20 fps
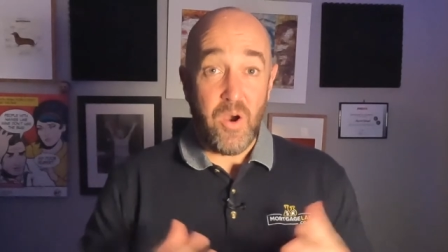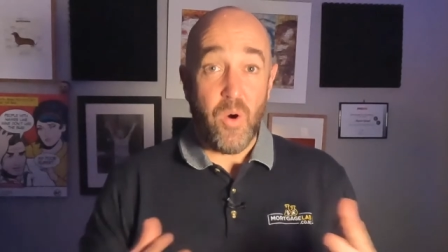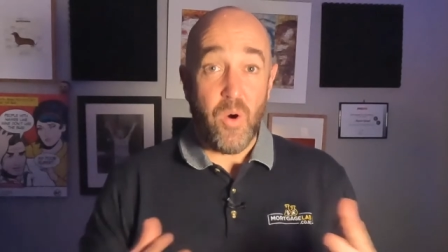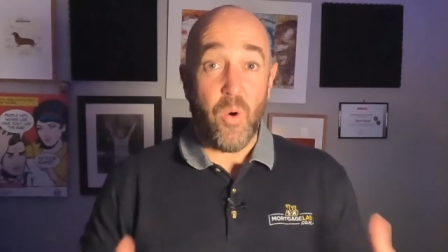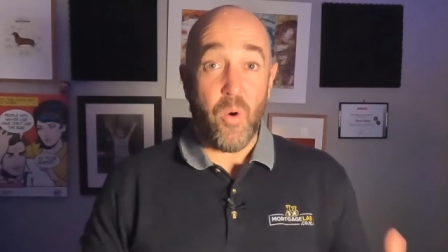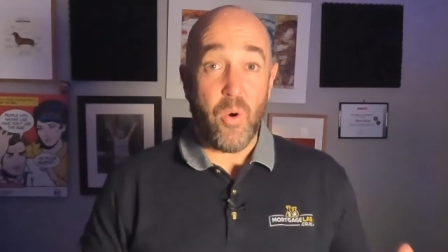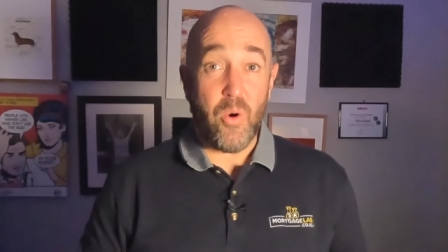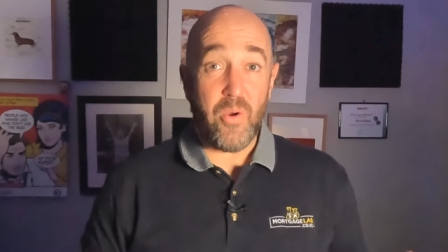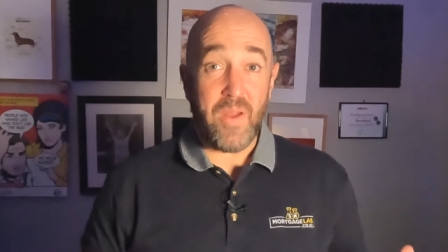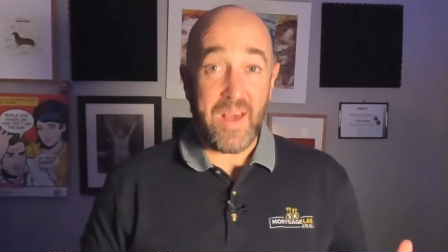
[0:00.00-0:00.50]

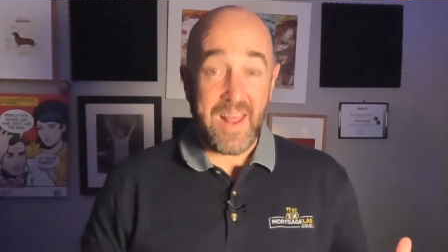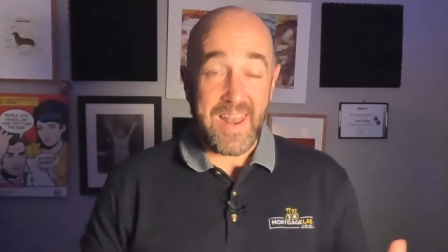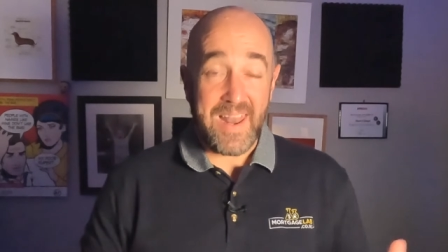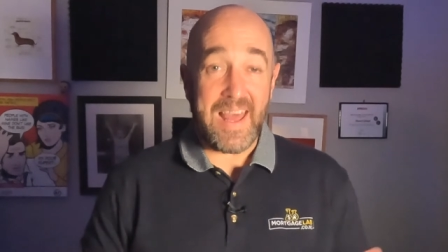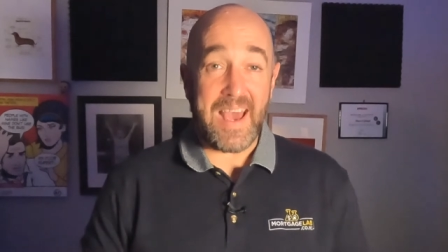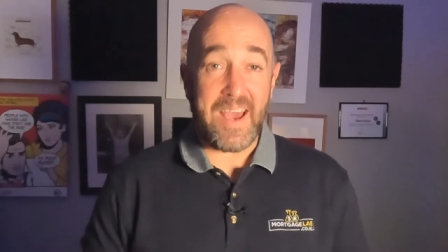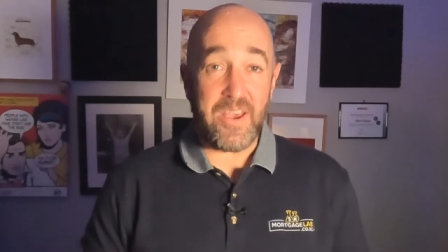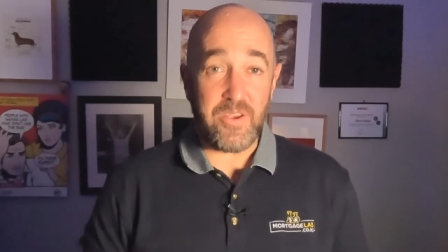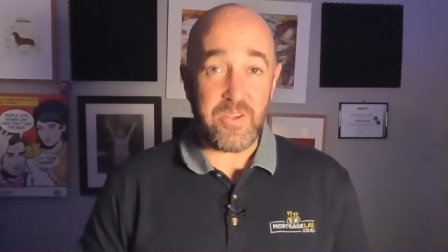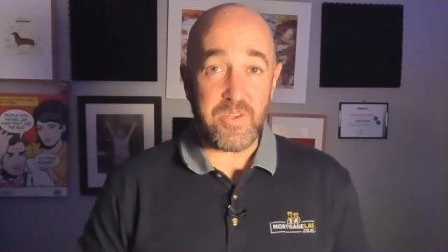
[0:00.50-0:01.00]
or
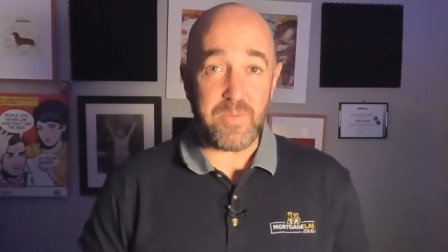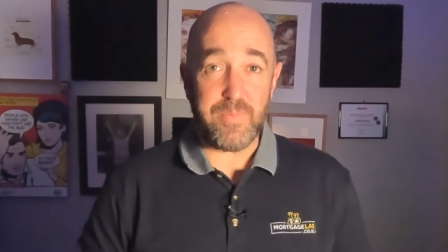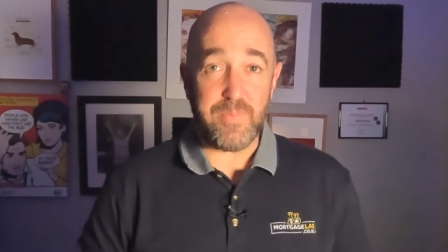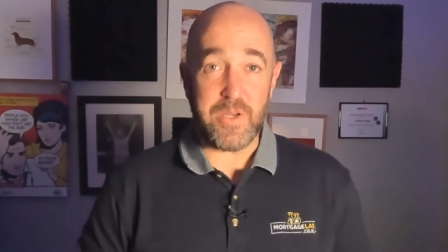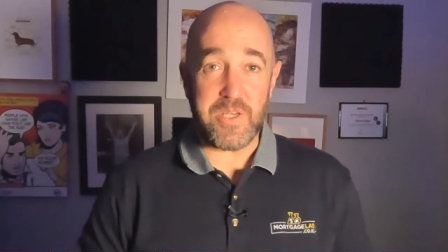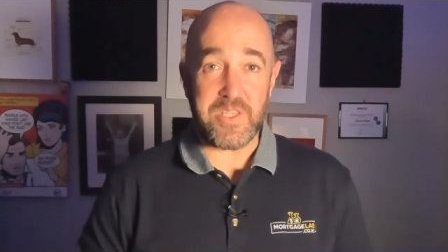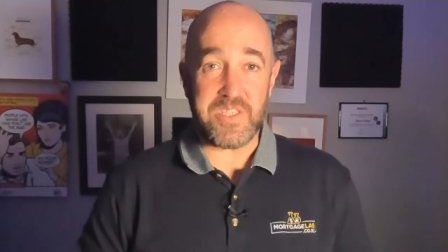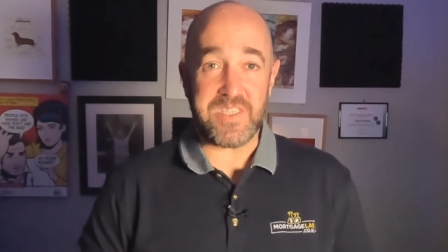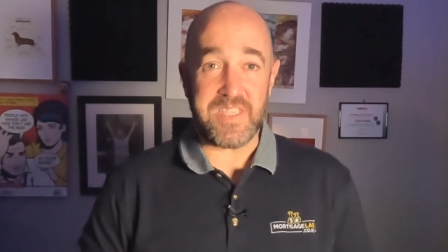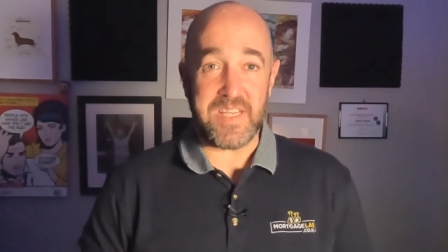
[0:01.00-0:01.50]
allow you to
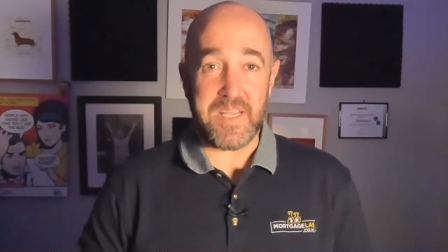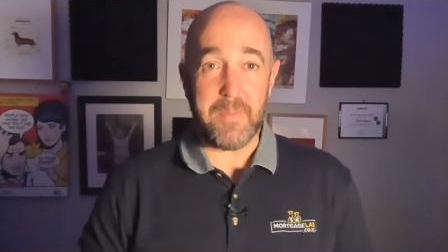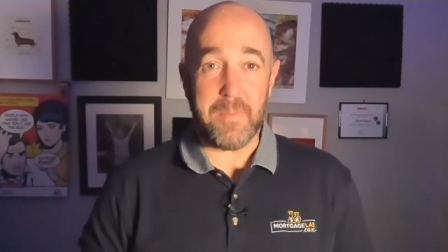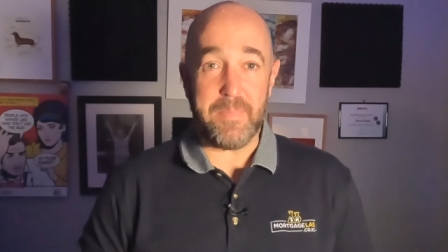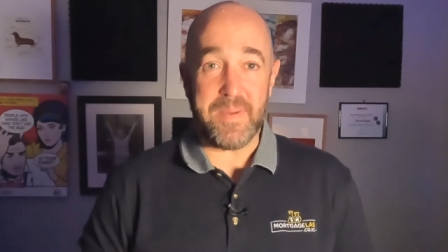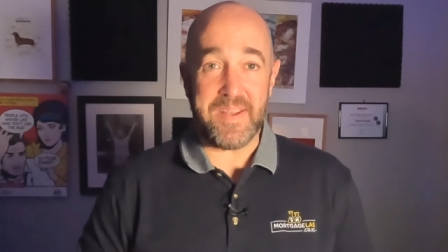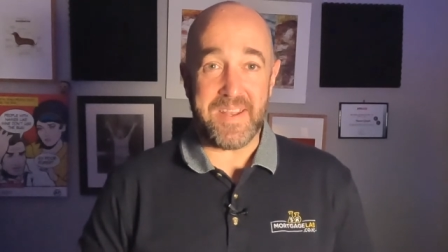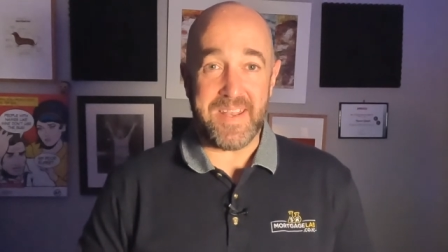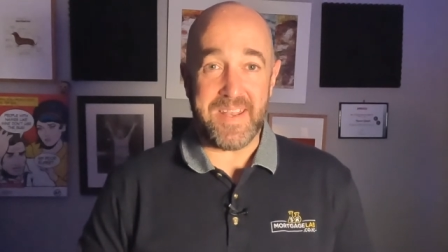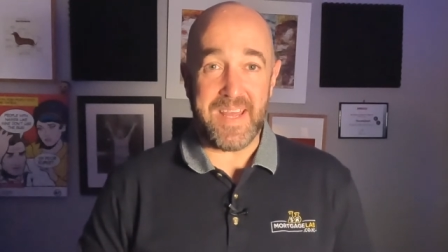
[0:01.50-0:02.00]
purchase in a
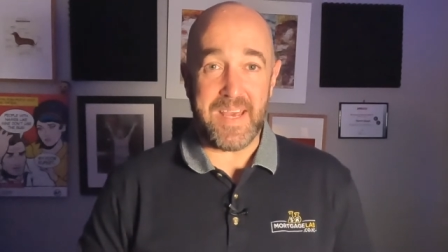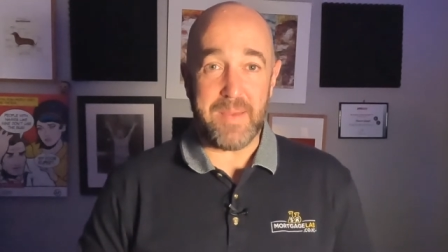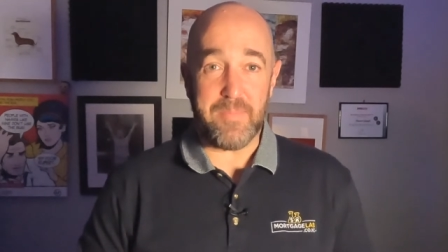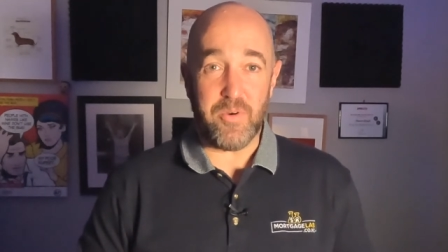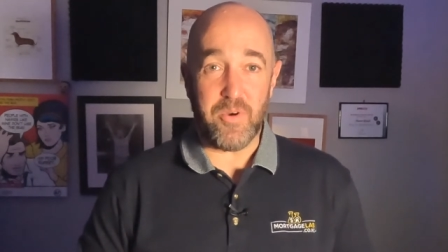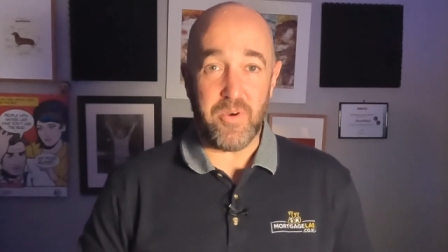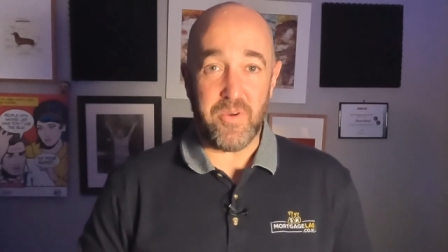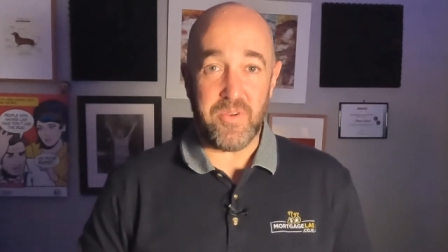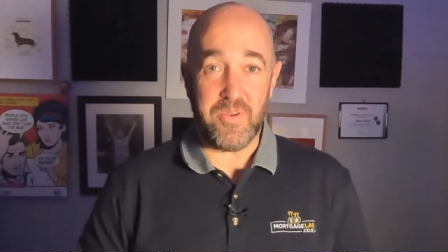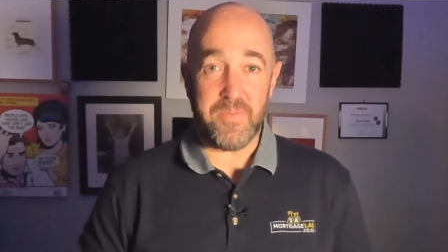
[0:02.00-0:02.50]
better
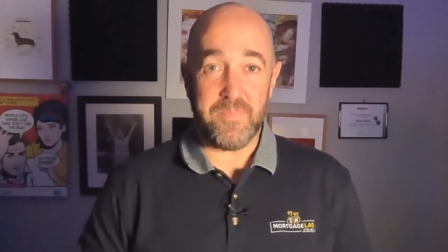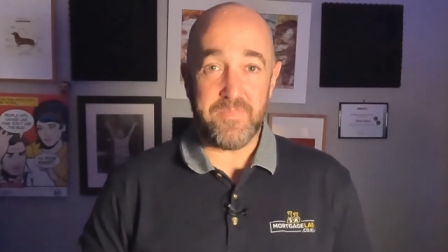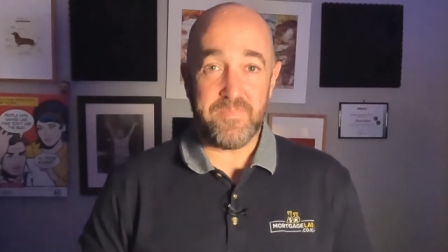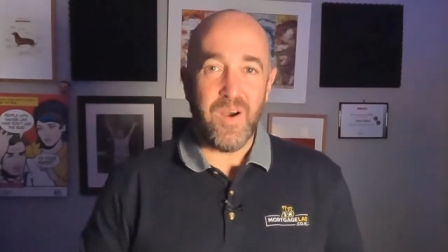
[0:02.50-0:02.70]
neighbourhood.